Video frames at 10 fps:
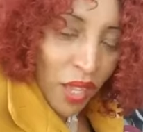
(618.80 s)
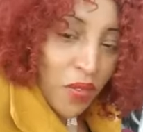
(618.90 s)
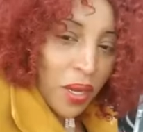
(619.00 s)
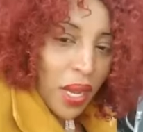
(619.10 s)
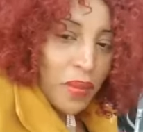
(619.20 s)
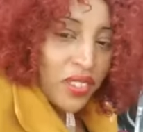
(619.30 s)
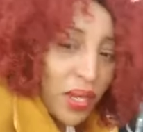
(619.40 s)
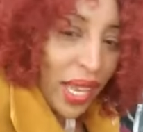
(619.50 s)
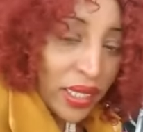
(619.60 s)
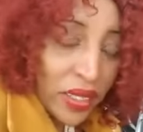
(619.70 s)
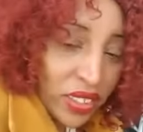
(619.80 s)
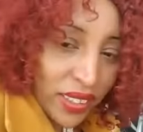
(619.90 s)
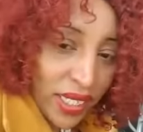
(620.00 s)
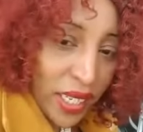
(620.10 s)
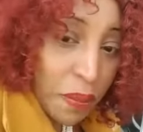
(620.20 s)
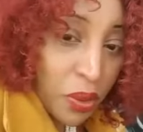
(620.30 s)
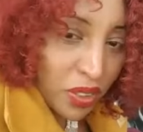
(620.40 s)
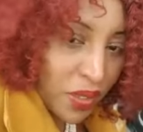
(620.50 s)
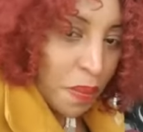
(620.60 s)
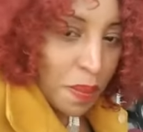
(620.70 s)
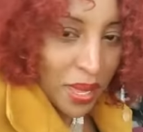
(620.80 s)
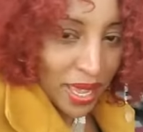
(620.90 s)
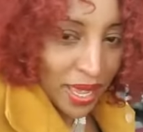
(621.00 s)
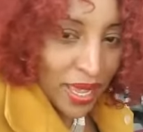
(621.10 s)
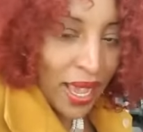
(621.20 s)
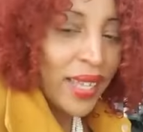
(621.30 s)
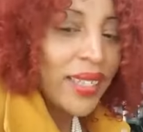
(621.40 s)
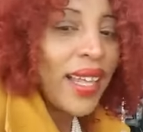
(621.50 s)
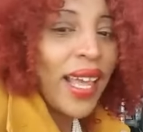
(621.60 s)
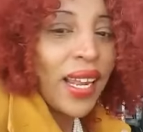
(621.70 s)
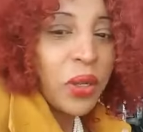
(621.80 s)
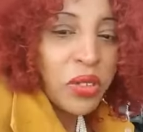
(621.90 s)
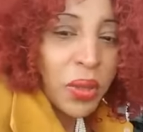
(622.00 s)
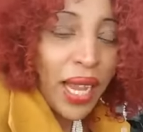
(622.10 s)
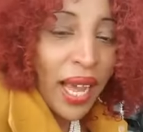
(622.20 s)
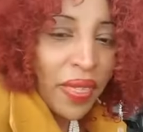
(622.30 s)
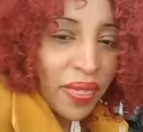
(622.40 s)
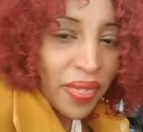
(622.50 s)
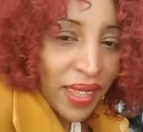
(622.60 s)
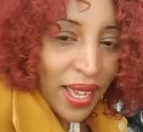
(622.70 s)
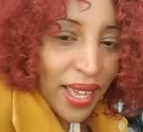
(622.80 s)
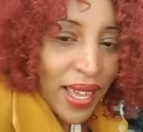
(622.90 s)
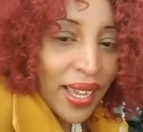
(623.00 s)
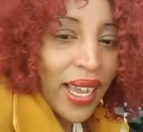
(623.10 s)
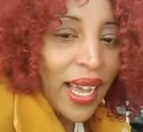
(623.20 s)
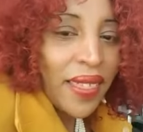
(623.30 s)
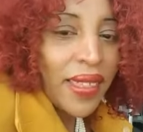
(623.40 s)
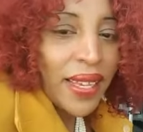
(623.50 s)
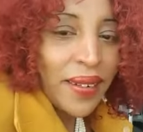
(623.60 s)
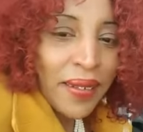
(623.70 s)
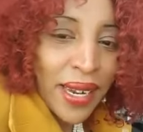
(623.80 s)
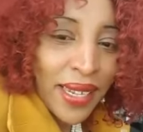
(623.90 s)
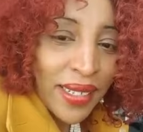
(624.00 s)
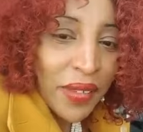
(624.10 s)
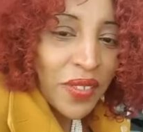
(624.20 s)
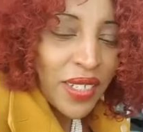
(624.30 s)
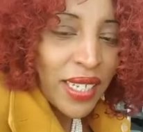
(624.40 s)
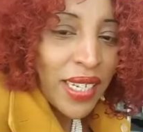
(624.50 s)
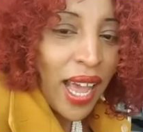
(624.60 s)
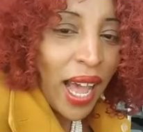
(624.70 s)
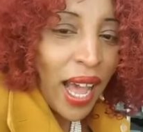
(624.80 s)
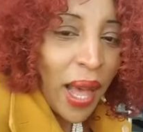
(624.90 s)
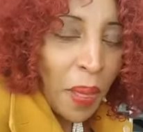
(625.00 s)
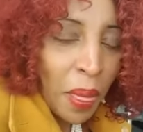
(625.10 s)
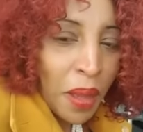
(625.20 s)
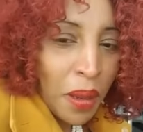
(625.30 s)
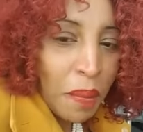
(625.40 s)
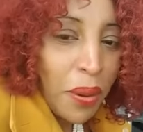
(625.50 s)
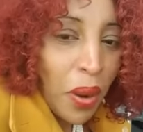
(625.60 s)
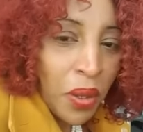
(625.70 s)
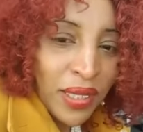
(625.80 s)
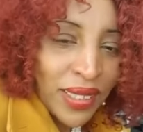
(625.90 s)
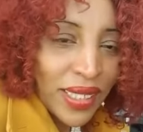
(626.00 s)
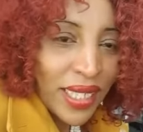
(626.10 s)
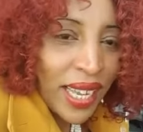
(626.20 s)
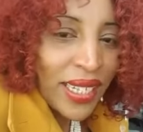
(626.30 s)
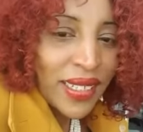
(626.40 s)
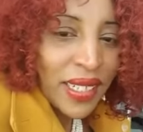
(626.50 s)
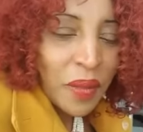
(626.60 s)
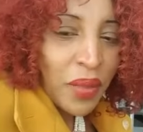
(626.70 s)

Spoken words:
If you're coming to London, just inbox me and say hello to Kathy Chris. I've seen her post, yes.